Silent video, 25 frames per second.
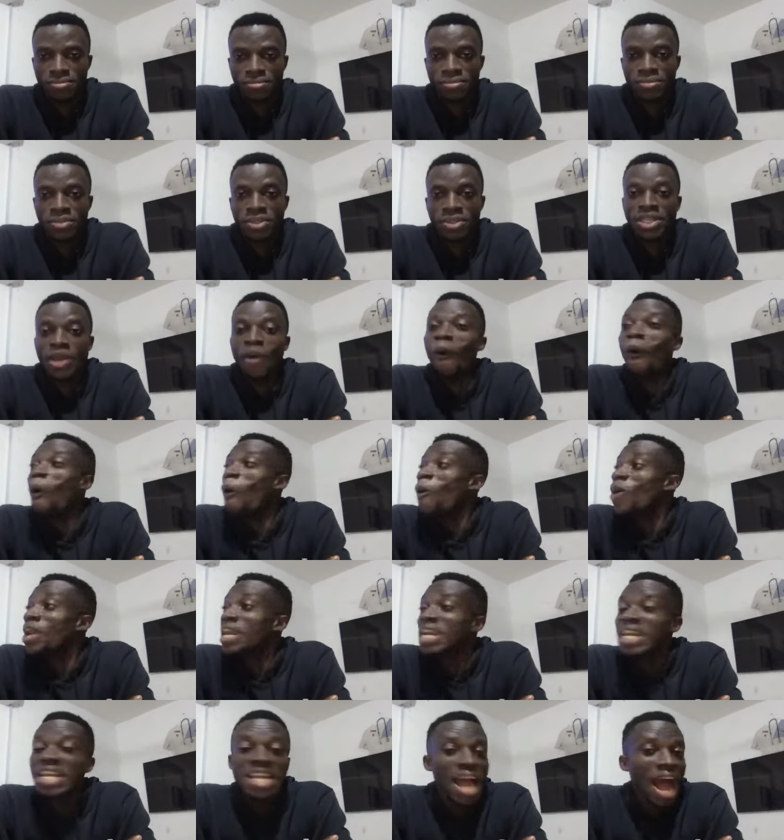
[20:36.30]
the
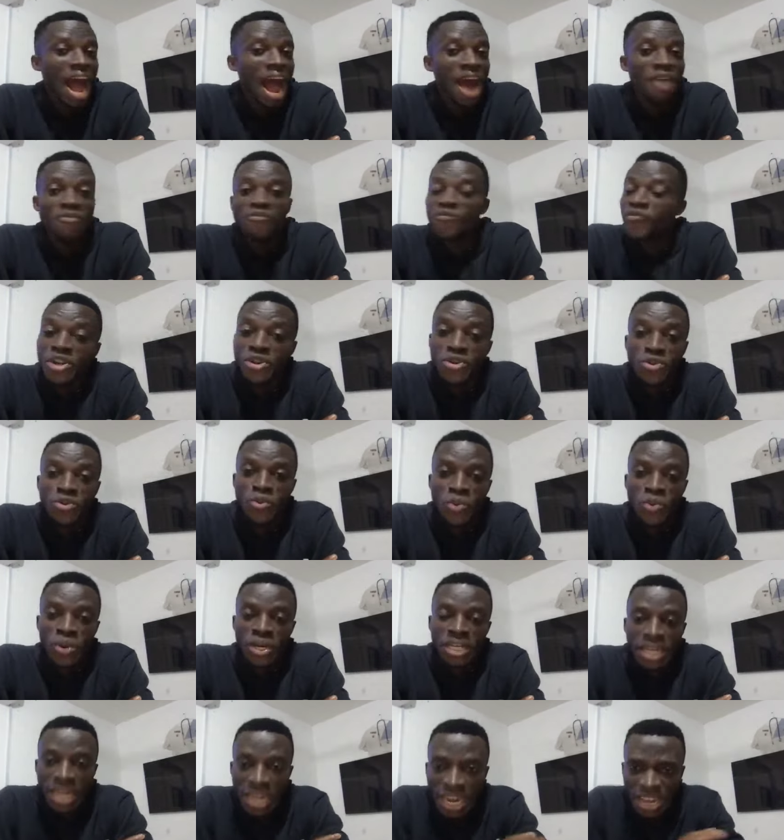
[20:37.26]
only avenue
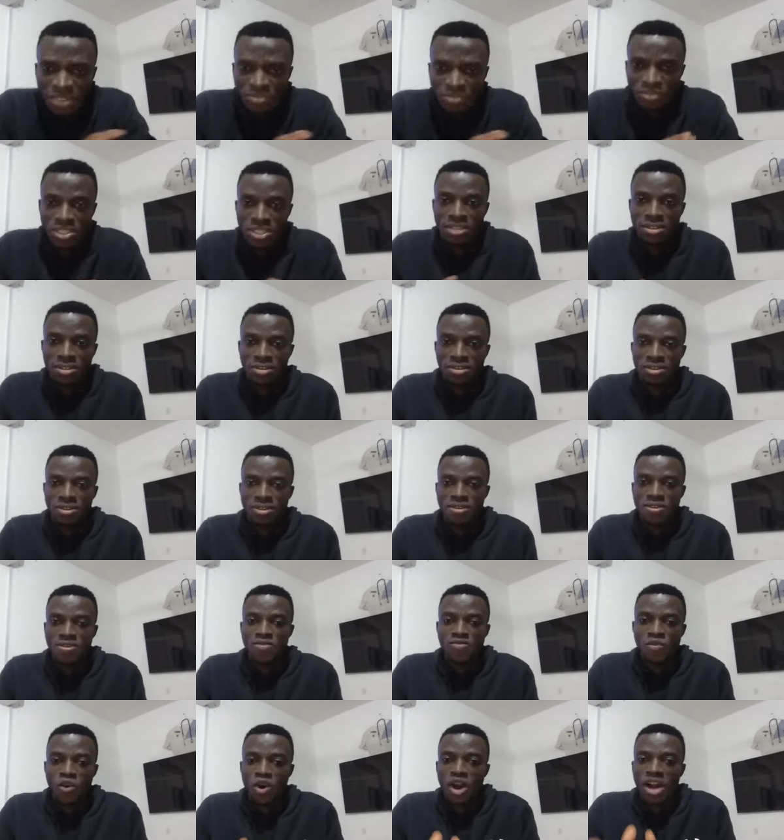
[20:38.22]
left
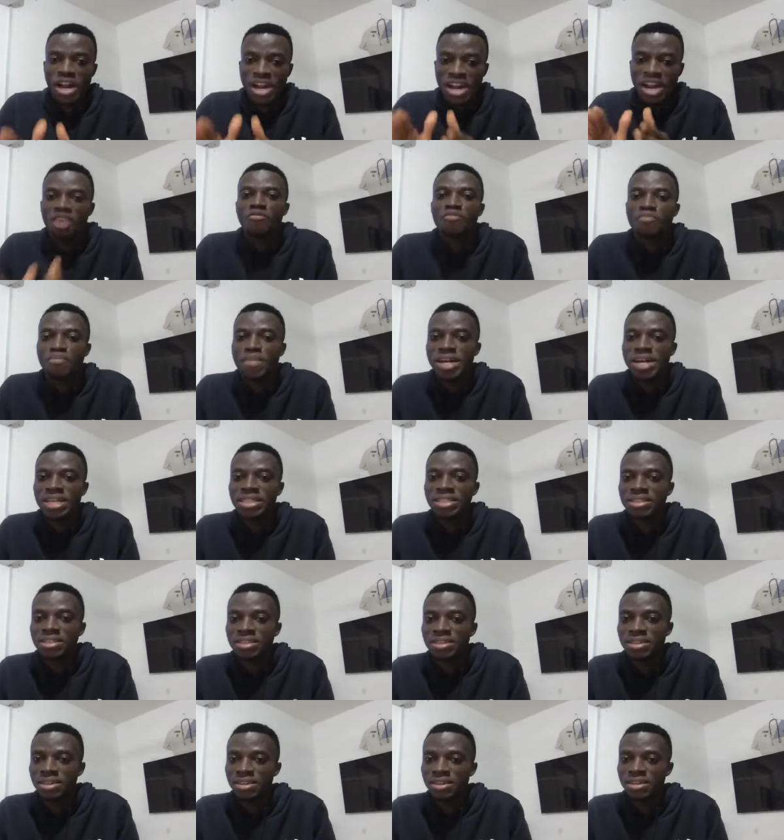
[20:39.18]
for
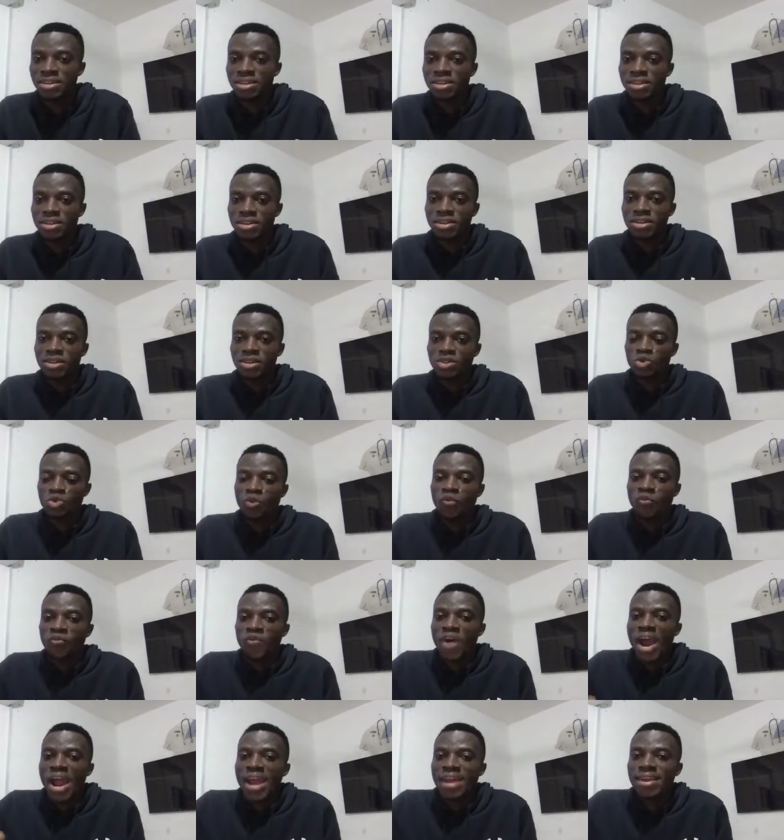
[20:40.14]
government to
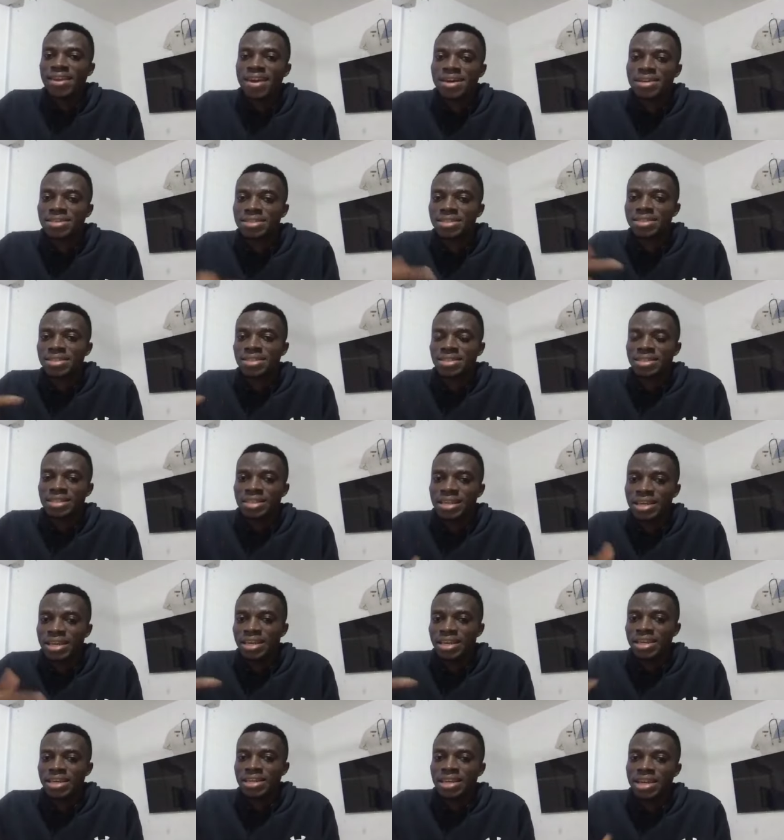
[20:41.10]
finance
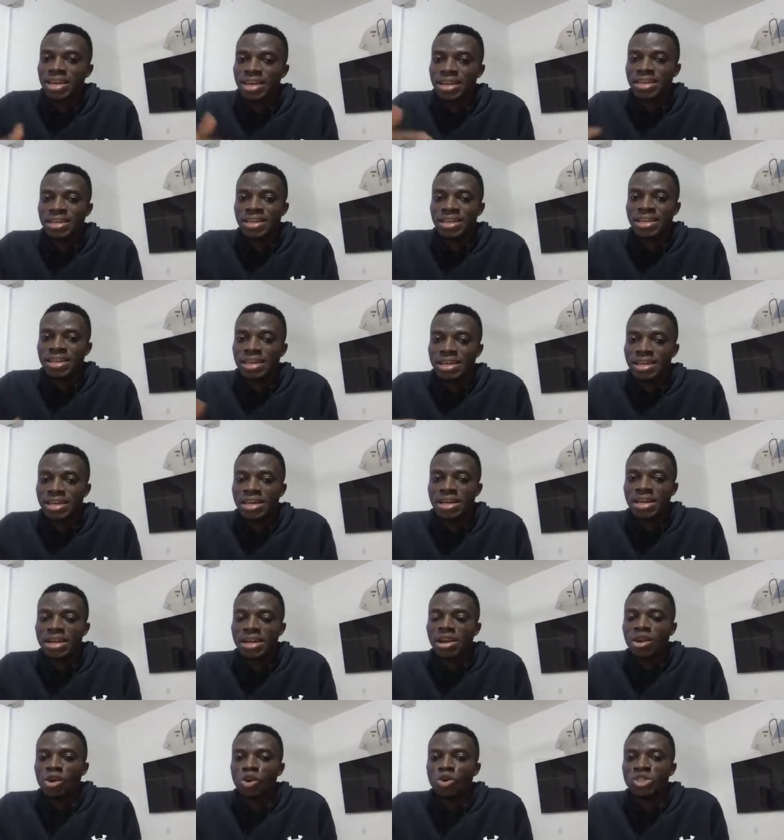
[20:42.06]
ne ne ne
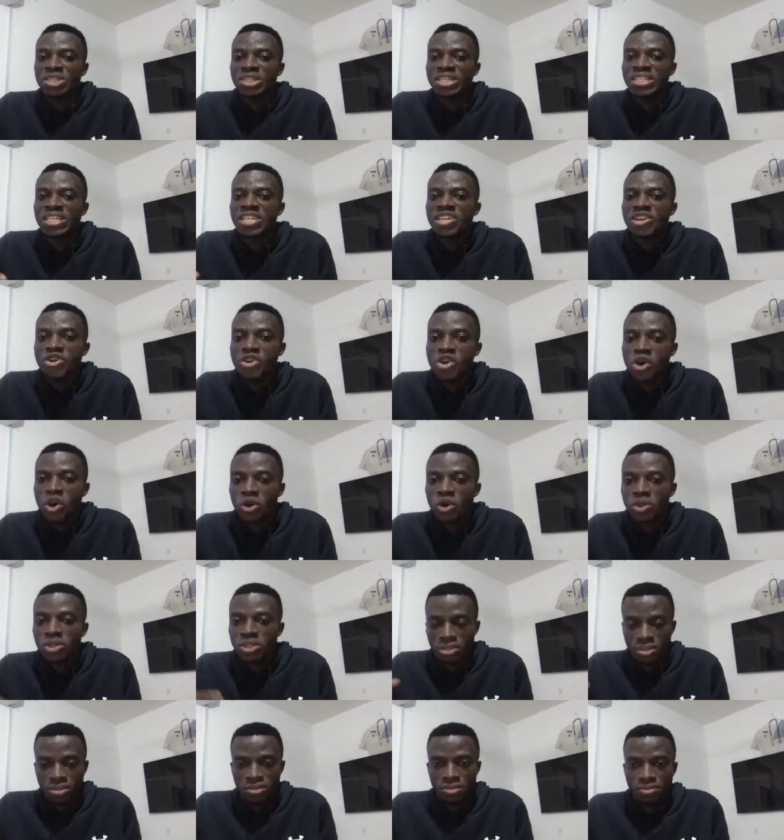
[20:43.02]

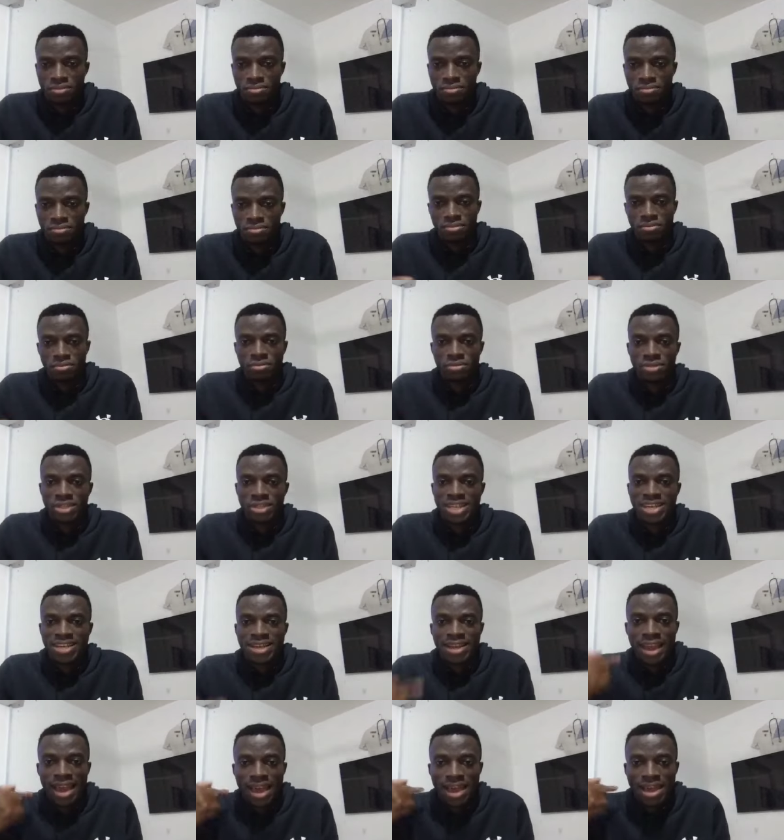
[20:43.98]
luxurious
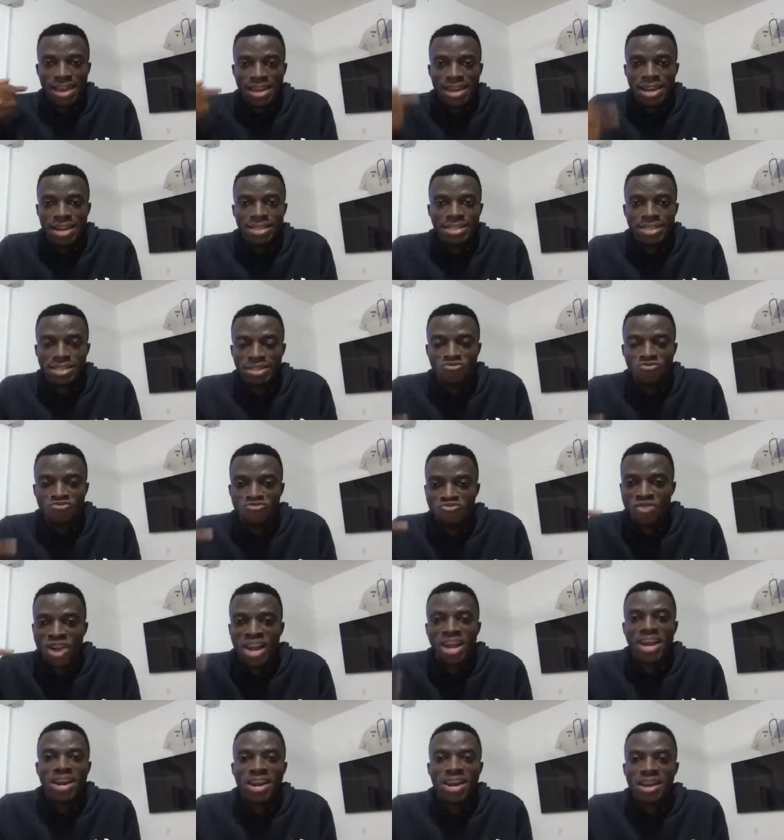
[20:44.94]
careless
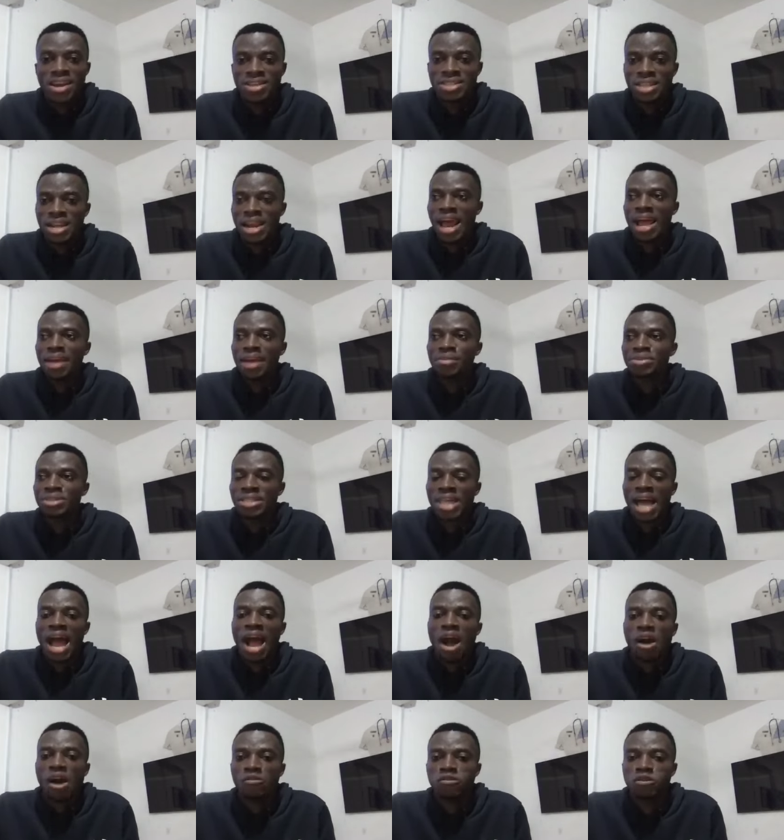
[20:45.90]
reckless
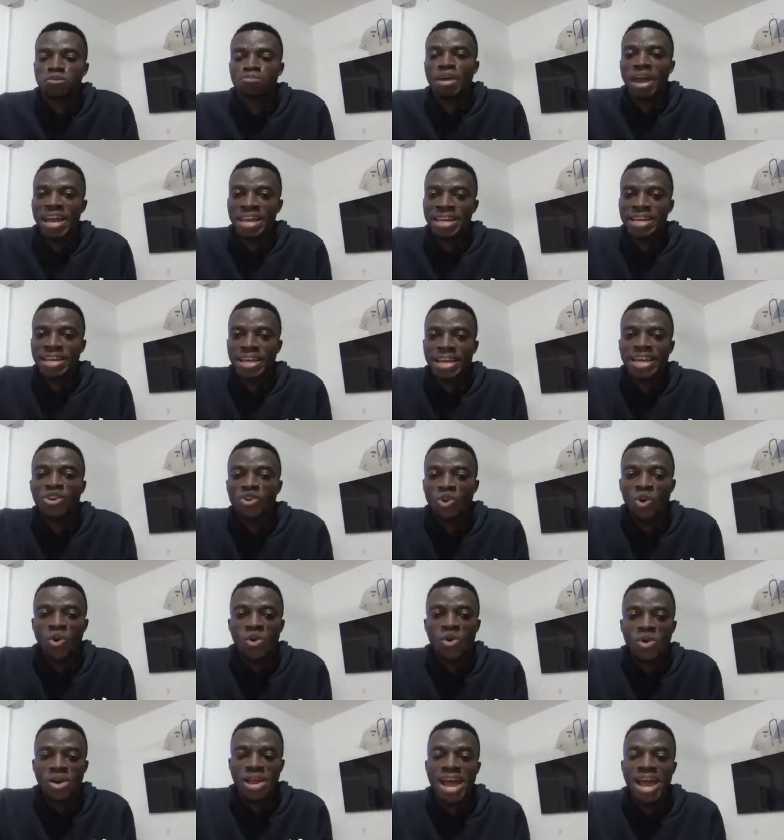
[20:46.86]
lifestyle of spending no
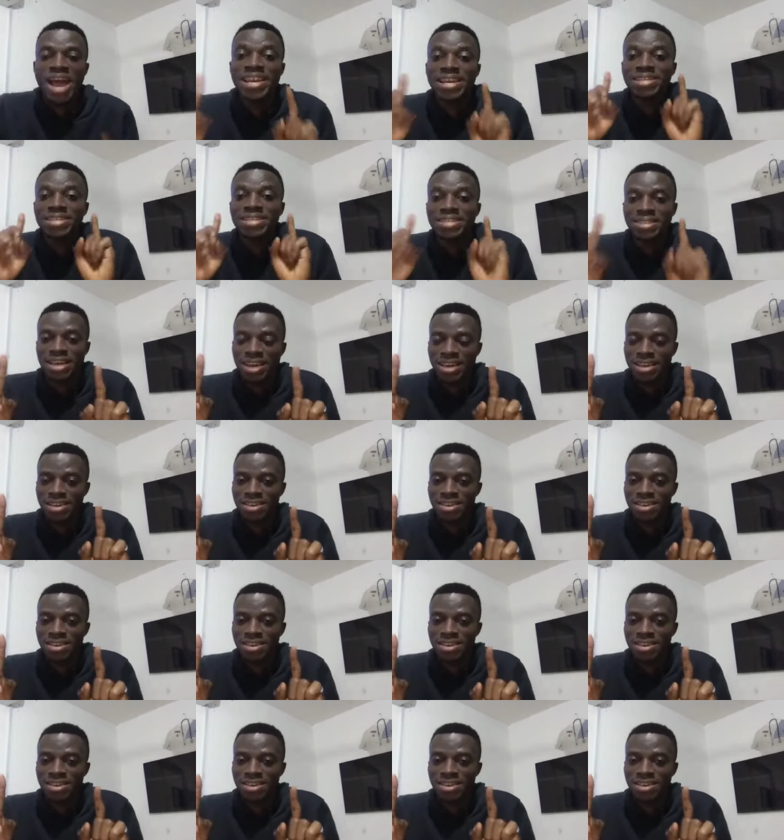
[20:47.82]
NSA,